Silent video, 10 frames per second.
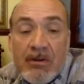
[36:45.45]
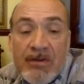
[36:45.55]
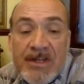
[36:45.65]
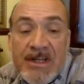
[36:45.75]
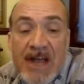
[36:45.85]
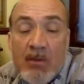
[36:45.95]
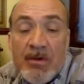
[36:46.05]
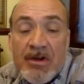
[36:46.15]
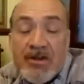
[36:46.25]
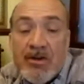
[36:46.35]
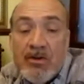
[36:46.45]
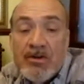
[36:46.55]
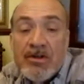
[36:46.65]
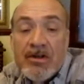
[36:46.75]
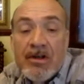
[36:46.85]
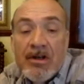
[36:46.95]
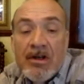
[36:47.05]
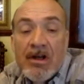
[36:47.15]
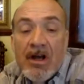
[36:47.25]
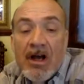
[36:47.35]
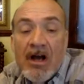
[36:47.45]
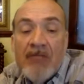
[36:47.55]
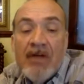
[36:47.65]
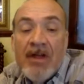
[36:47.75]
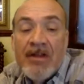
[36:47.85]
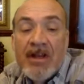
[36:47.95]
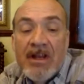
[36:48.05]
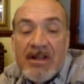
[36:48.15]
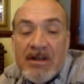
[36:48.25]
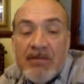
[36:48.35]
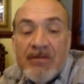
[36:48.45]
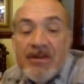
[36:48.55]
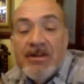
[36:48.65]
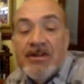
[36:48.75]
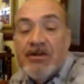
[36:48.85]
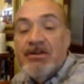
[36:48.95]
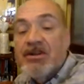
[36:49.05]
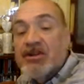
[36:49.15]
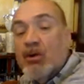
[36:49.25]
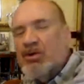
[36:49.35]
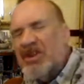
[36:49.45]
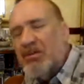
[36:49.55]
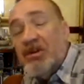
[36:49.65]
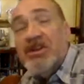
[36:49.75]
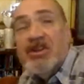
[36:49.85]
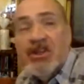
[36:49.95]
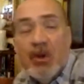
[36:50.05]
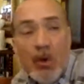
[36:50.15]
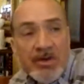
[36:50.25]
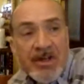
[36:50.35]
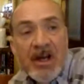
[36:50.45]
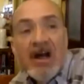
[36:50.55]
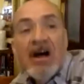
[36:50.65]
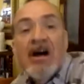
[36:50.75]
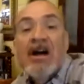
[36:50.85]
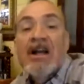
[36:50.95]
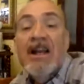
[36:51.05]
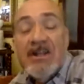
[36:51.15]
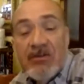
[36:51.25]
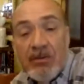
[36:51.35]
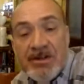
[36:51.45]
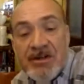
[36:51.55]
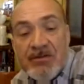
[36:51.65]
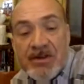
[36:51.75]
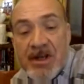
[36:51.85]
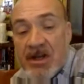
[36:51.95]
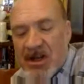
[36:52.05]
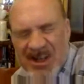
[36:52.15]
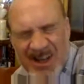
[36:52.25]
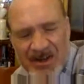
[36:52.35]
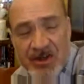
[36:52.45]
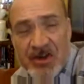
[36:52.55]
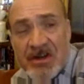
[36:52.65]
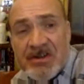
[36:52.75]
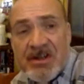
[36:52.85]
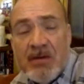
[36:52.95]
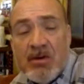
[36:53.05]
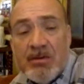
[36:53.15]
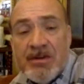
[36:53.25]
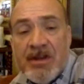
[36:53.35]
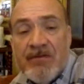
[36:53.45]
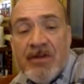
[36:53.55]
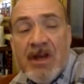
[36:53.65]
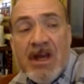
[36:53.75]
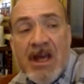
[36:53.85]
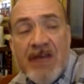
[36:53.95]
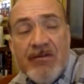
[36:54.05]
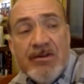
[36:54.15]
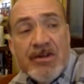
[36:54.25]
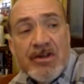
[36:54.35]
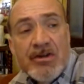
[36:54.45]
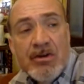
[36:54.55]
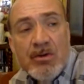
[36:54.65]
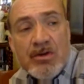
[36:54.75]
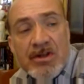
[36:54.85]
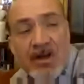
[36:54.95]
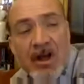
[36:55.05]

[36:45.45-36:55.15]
So this is how we could use, and the clear example is using sorting. We can sort a collection of objects in different ways. The collection of strings could be, if you just use